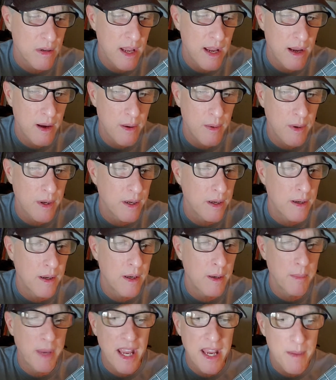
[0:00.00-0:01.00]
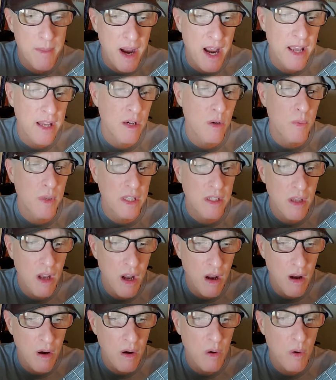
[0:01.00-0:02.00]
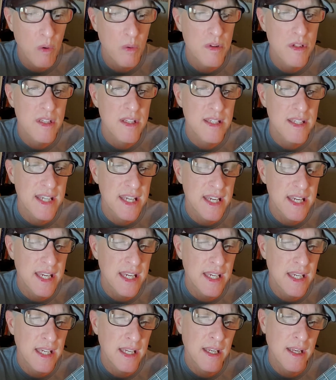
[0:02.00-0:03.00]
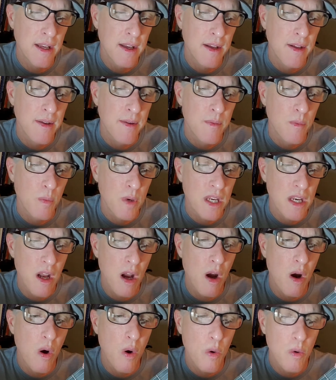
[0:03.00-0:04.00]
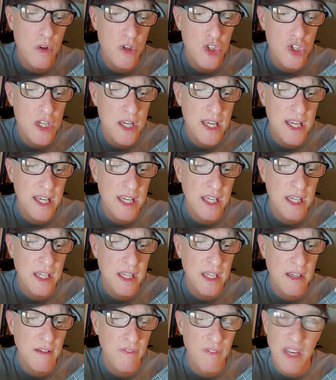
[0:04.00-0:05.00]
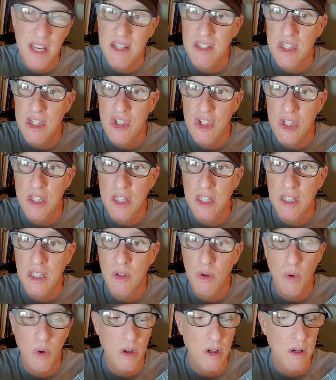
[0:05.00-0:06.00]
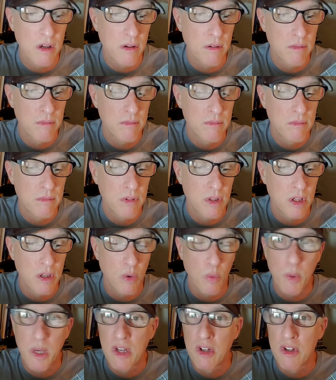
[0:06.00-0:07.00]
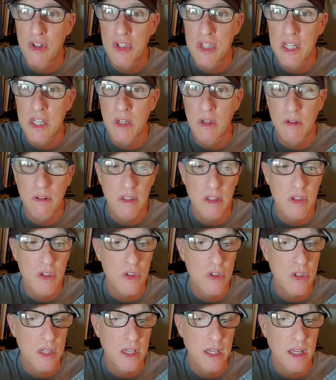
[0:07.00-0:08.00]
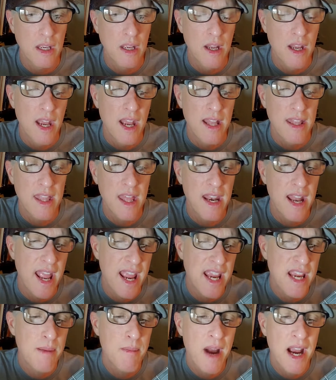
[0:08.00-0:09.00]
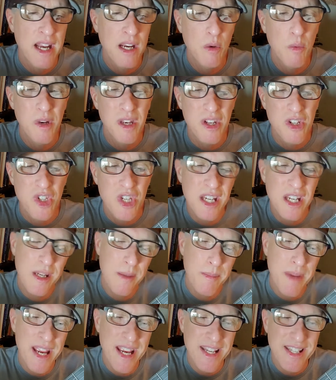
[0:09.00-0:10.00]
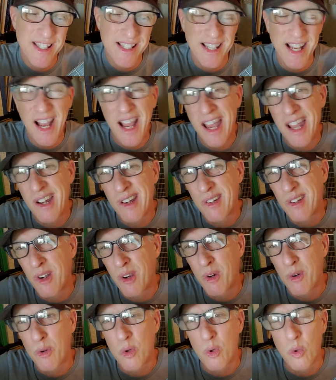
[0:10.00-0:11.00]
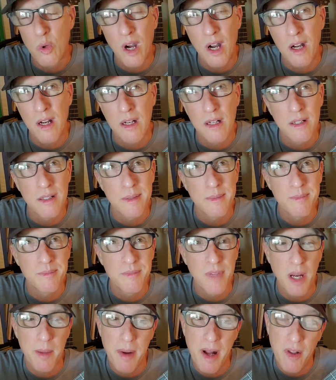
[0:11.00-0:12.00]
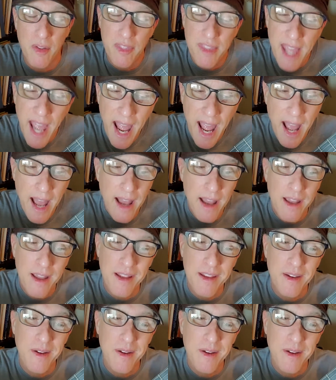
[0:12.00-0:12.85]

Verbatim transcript: now, um, A minor we know, C we know, G, fancy G, or, weird G, or this G. And then an A minor with a G in the bass, I don't know um, about that.